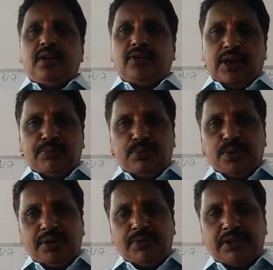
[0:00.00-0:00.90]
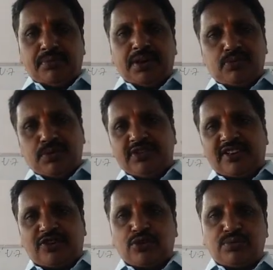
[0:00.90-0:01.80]
If I am poor in mathematics, please
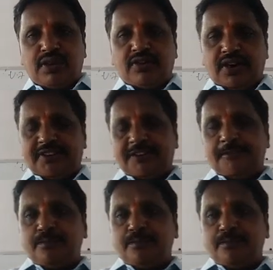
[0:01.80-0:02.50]
excuse me. Right.